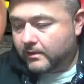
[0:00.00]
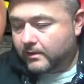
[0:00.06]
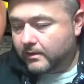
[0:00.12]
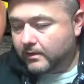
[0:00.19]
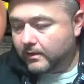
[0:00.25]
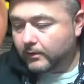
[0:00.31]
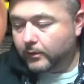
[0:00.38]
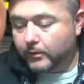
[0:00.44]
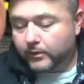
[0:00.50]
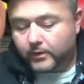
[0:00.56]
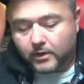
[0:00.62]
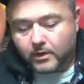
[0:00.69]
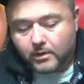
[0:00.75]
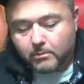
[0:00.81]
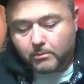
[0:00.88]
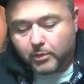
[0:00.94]

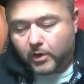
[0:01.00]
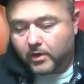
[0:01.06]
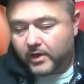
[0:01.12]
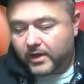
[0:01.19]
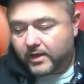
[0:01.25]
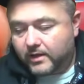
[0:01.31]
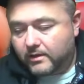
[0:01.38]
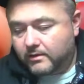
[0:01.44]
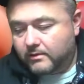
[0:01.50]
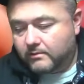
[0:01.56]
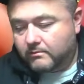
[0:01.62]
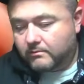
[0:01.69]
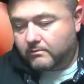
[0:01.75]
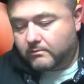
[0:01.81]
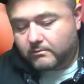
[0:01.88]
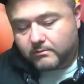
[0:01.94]
Luther Burden.
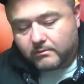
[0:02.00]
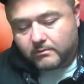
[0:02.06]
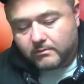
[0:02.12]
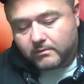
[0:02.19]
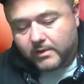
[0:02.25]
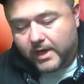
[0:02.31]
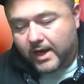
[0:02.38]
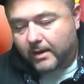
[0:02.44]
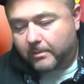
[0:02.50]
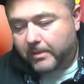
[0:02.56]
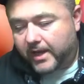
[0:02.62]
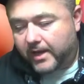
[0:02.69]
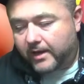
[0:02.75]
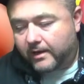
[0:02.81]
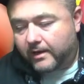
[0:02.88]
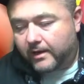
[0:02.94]
Not a
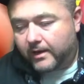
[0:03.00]
bad